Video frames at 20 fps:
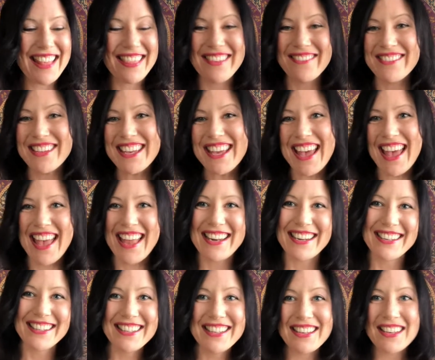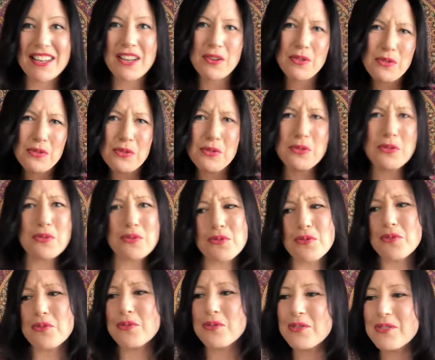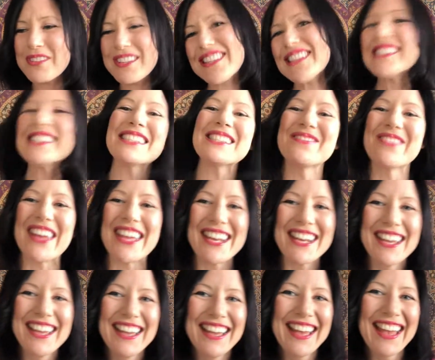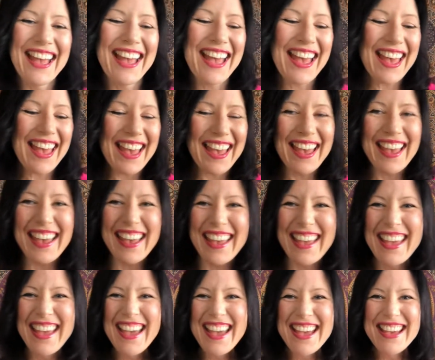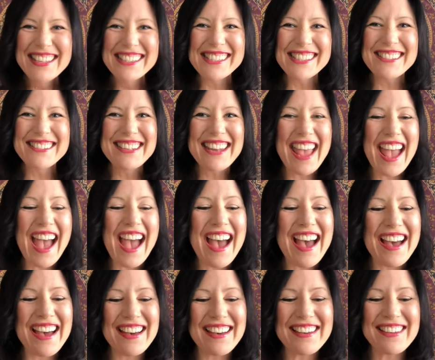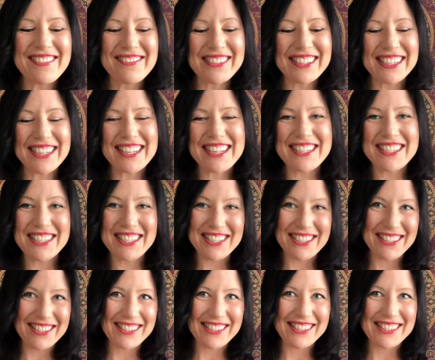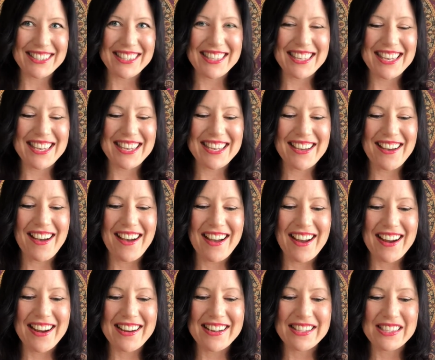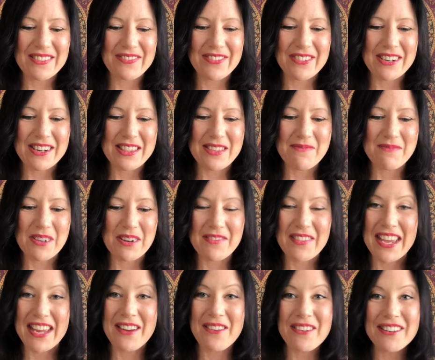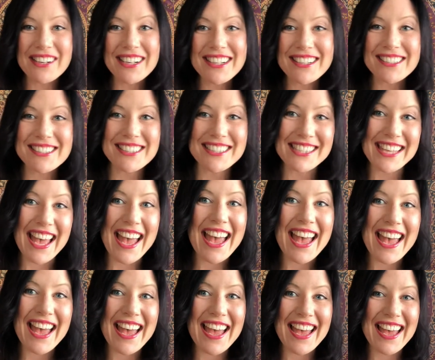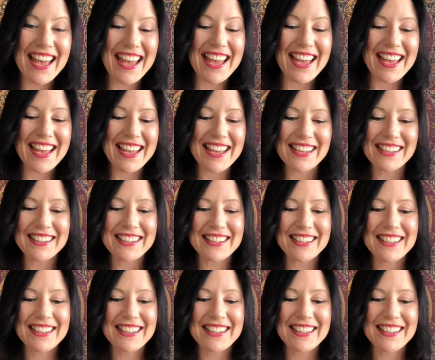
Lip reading: and the weekend. Ooh, this is fun. So now we're gonna choose the cards for the Mermaid Oracle deck.